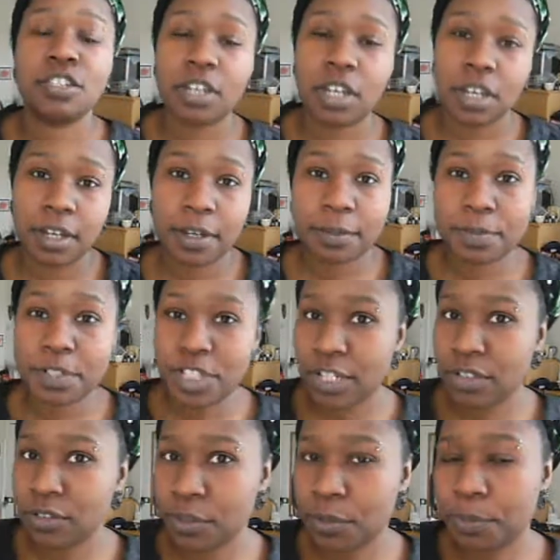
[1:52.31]

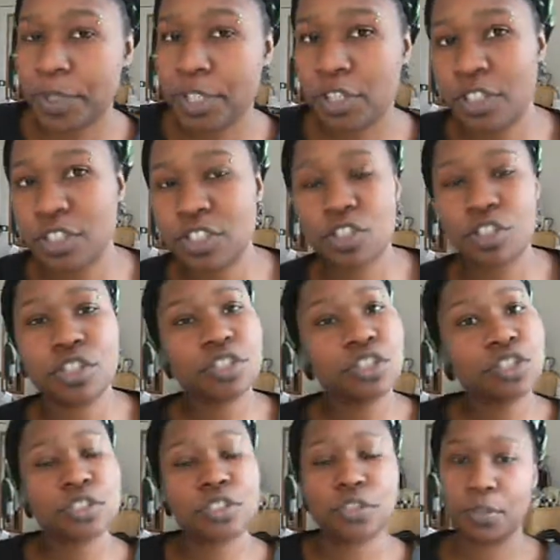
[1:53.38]
channel because on
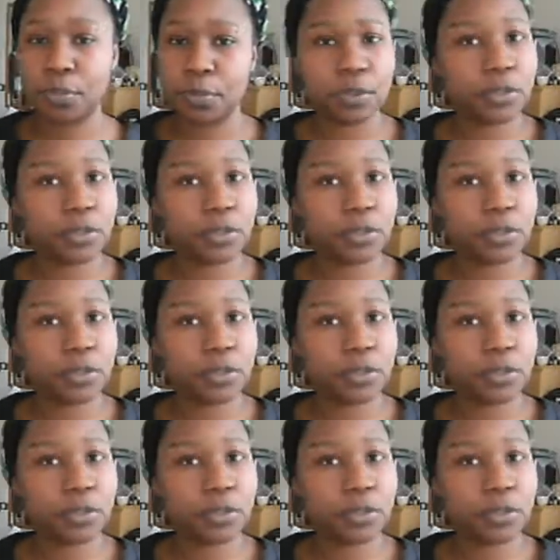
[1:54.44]
YouTube,